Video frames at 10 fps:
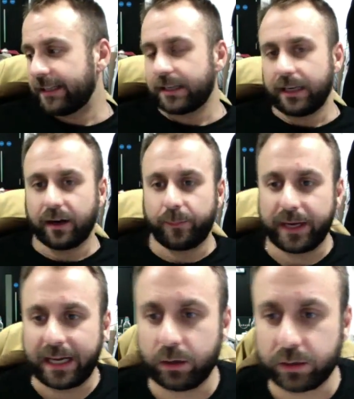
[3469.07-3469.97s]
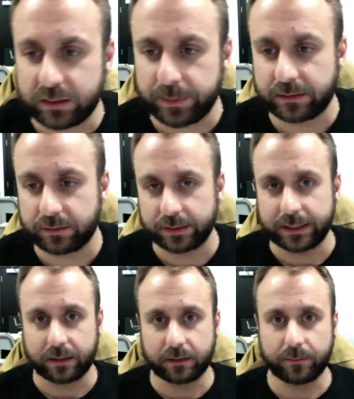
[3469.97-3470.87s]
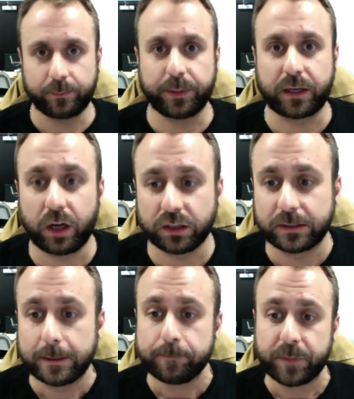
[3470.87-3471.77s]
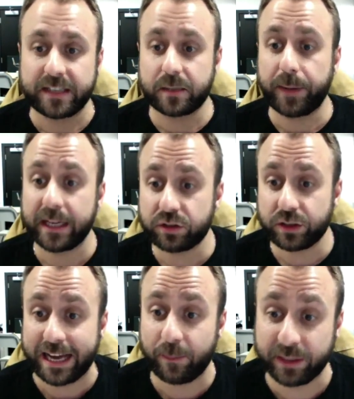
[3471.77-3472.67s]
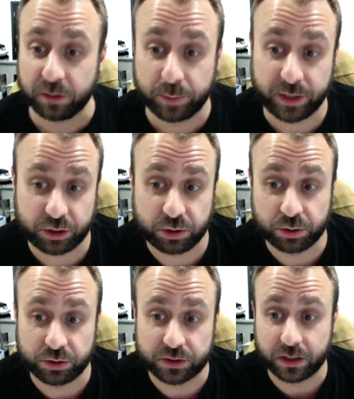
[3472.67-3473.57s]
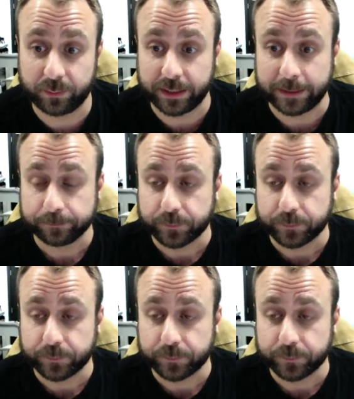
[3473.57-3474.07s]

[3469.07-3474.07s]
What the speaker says: a little bit how long is a piece of string now, because it depends on how big your production order is going to be.